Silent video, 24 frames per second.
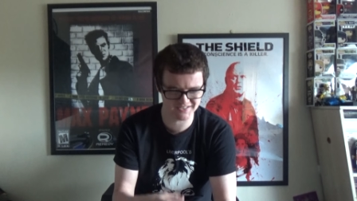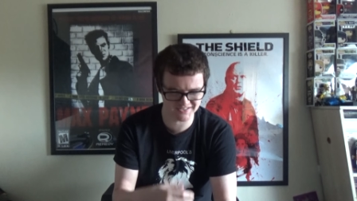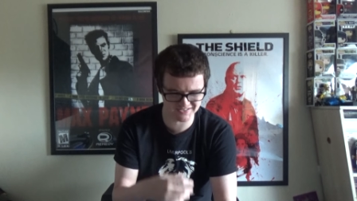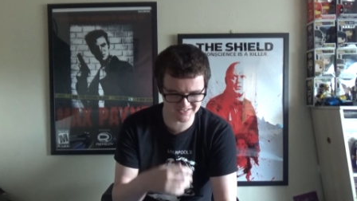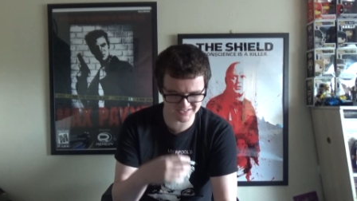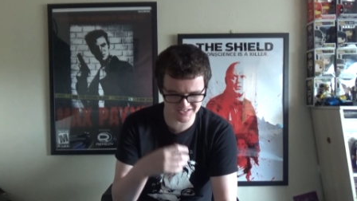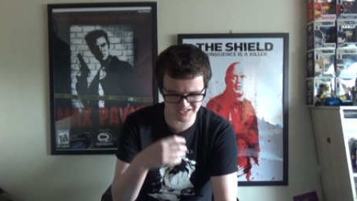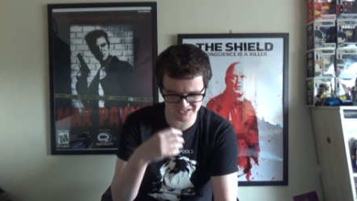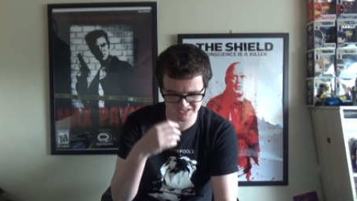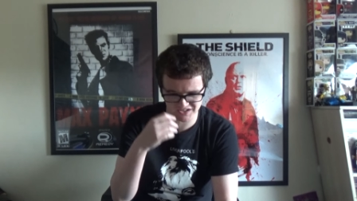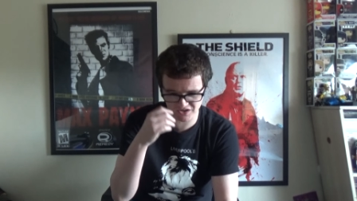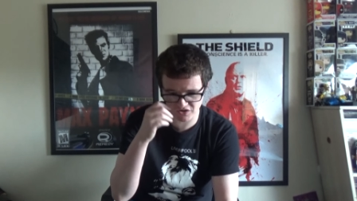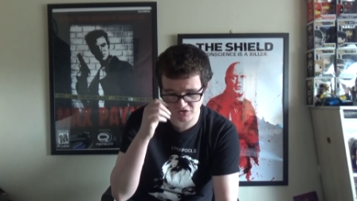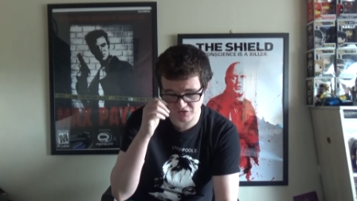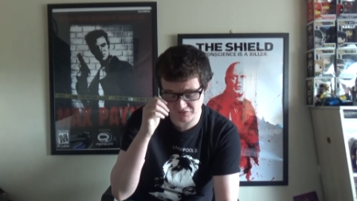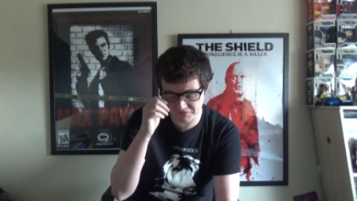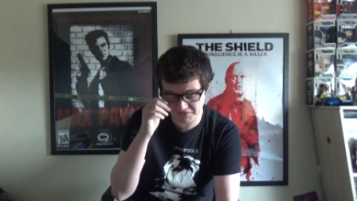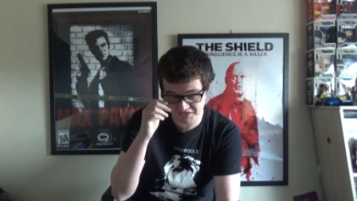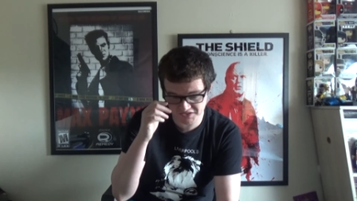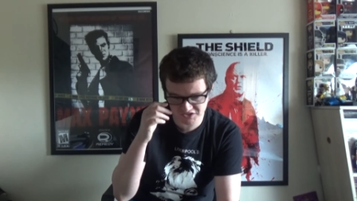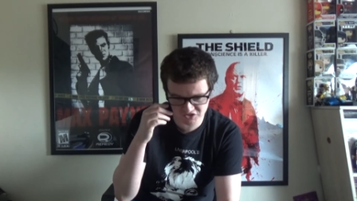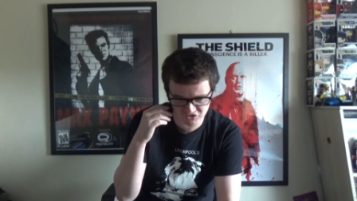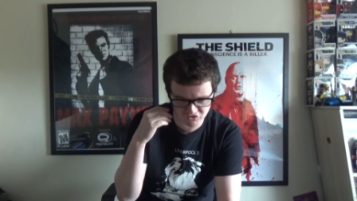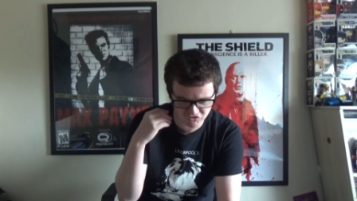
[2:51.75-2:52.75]
it does a lot of
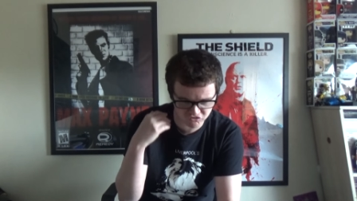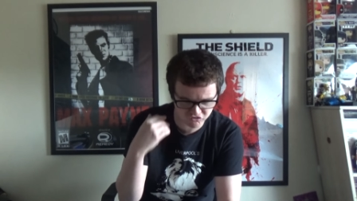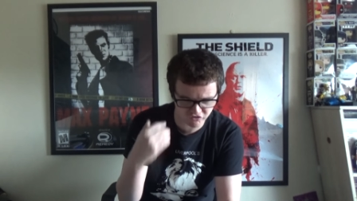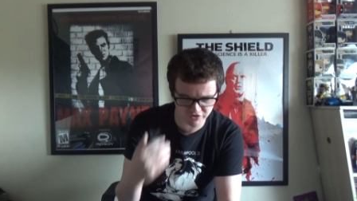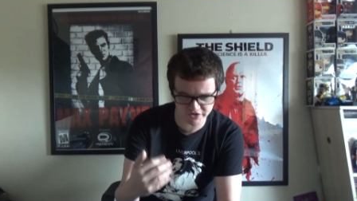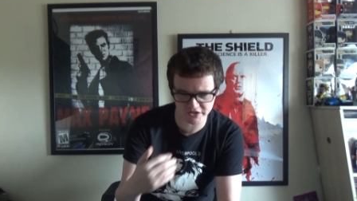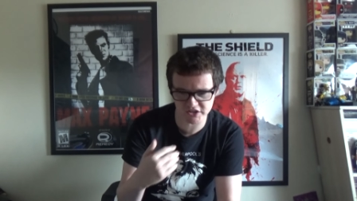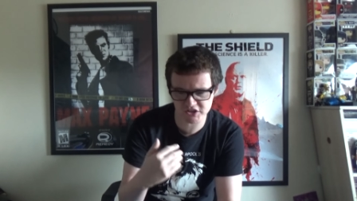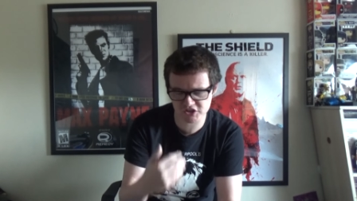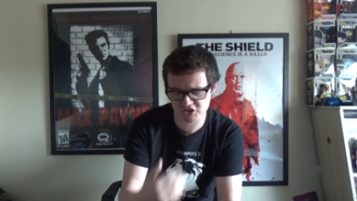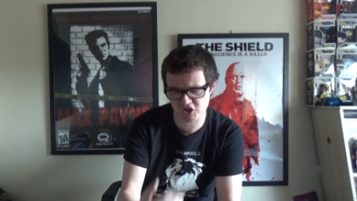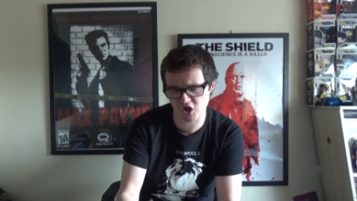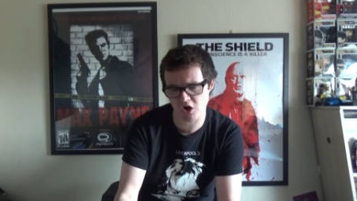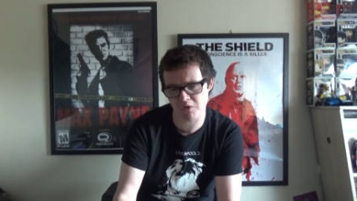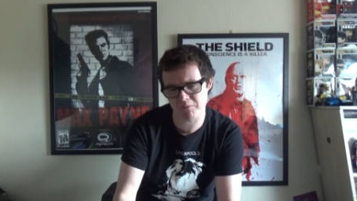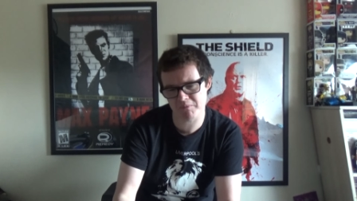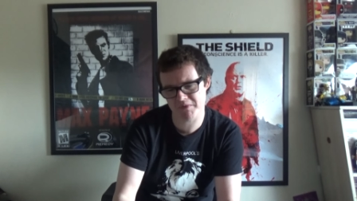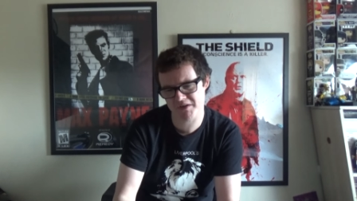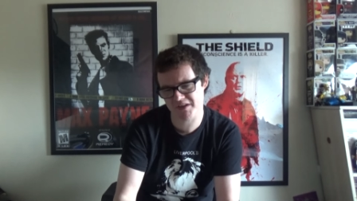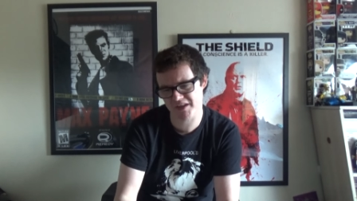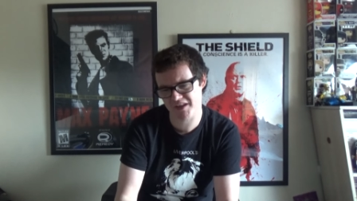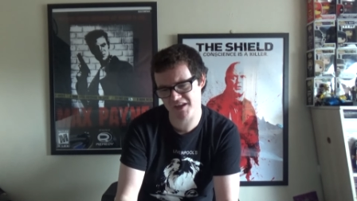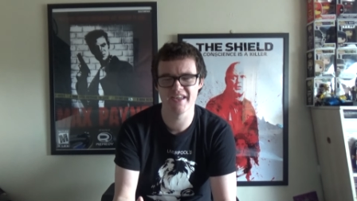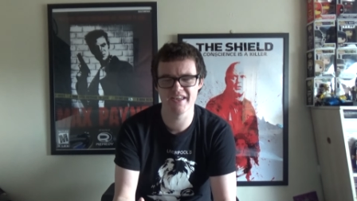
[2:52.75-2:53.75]
this cringe
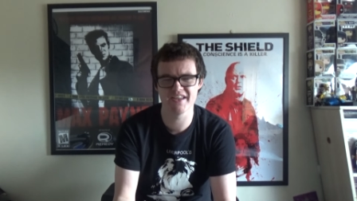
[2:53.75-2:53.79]
comedy